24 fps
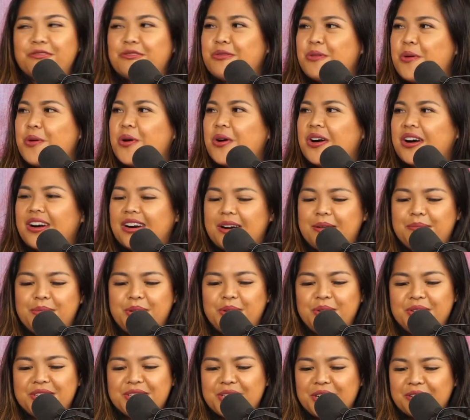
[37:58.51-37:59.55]
for
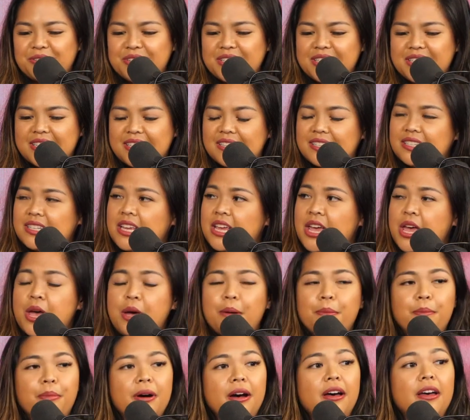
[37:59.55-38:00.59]
beauty services,
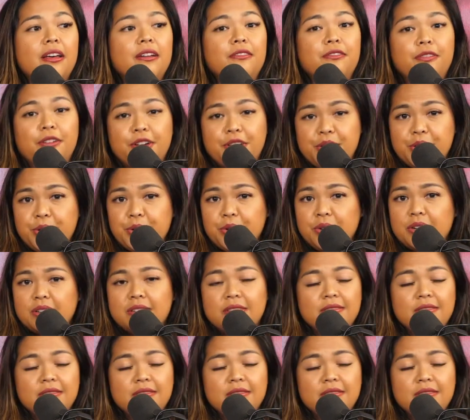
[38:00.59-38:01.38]
but for you,